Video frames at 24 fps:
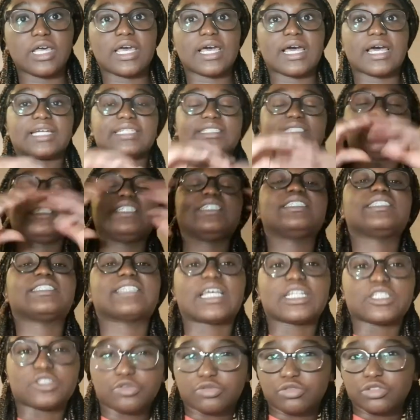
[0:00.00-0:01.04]
And these
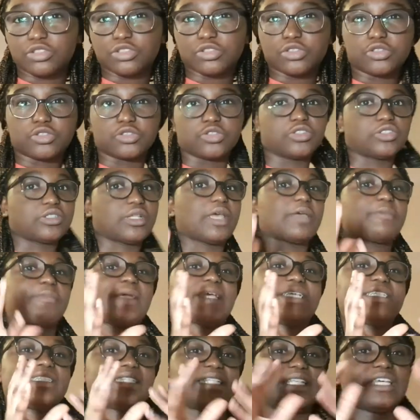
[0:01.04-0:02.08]
centrioles, they
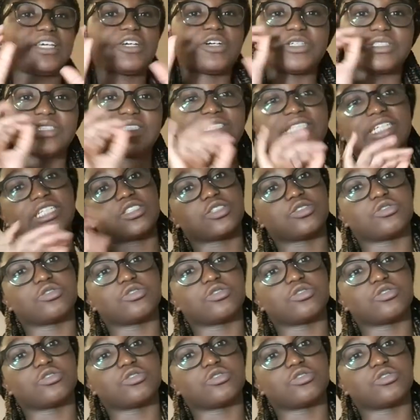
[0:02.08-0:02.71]
basically consist